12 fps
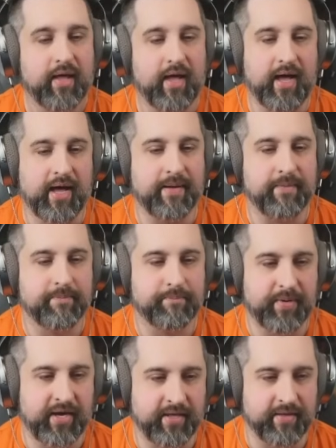
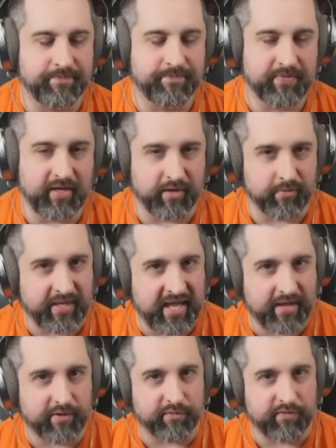But, we
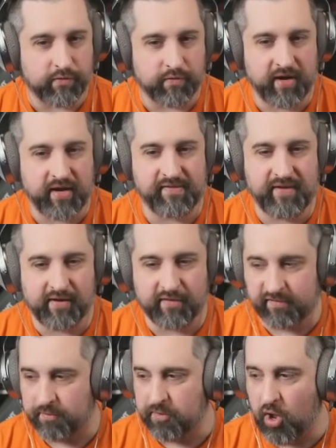can't go too crazy here,
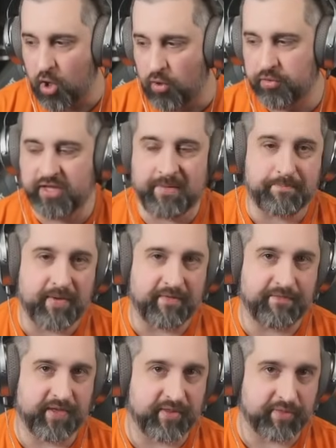so we're only
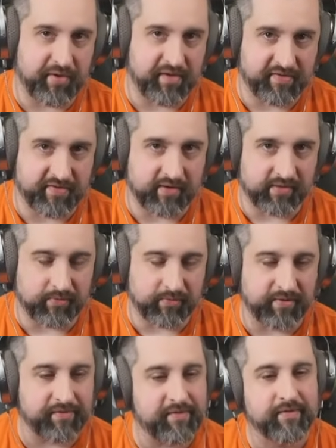buffing 3-star
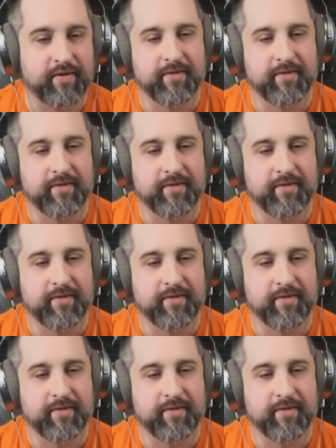Loris.